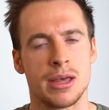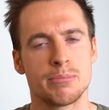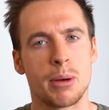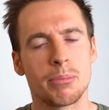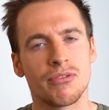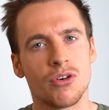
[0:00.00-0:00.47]

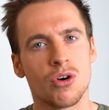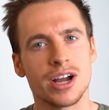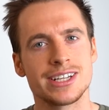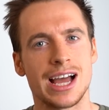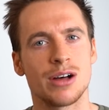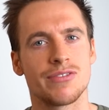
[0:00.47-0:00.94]
But before I
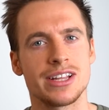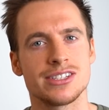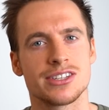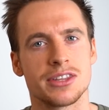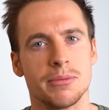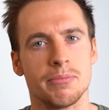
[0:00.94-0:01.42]
delve
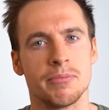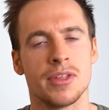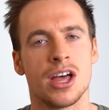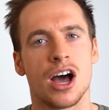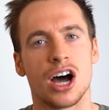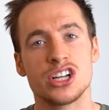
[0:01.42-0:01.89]
into them,
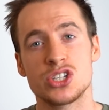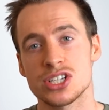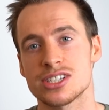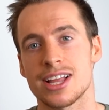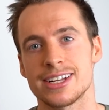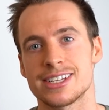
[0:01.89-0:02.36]
I'd
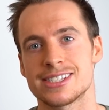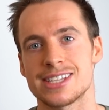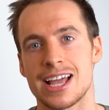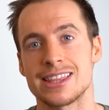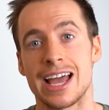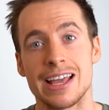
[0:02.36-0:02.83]
just like to
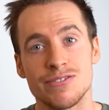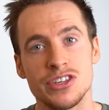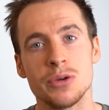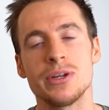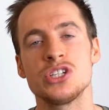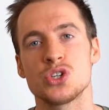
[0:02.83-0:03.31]
say that if
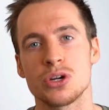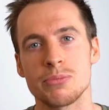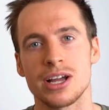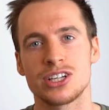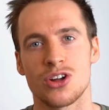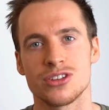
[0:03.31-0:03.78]
you enjoy
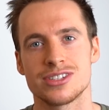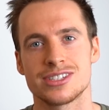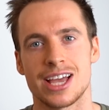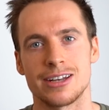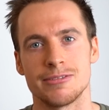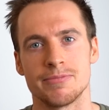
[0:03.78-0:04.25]
my
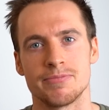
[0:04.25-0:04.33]
content